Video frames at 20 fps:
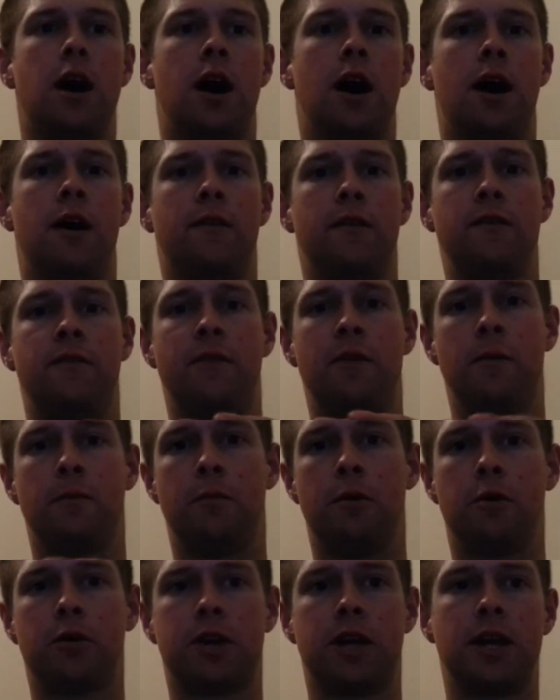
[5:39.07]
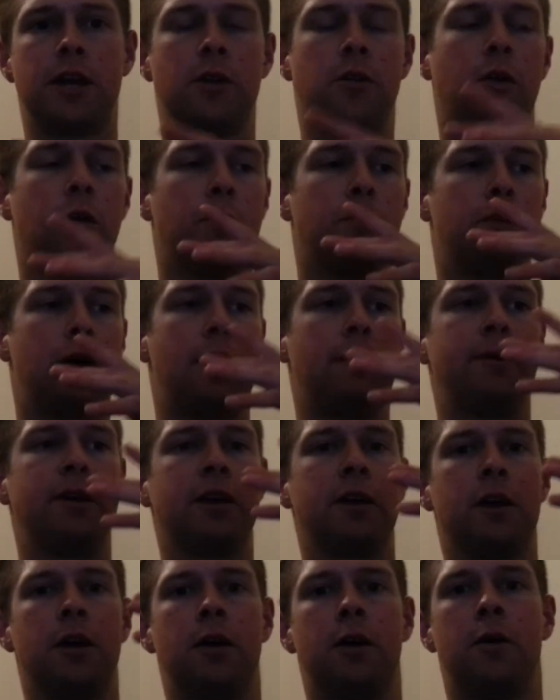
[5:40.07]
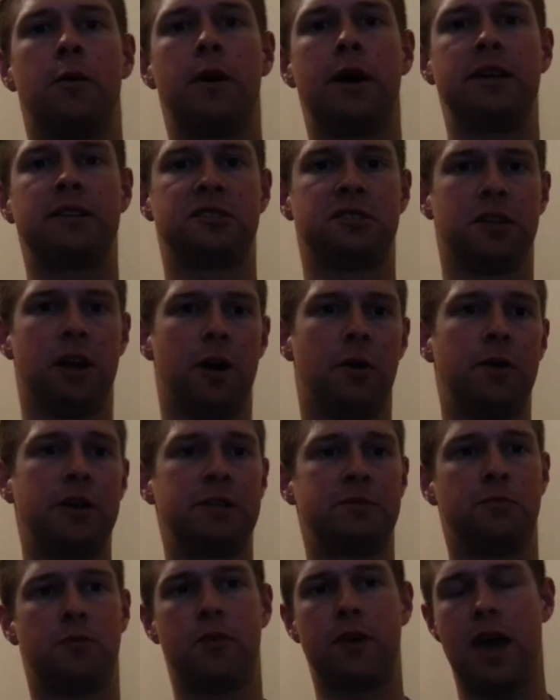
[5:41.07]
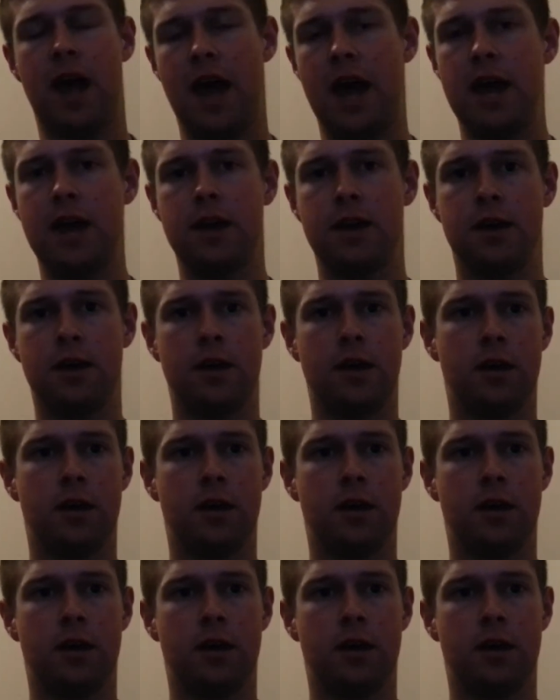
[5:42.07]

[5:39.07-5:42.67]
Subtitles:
If you're bulking, you could probably go as low as 0.8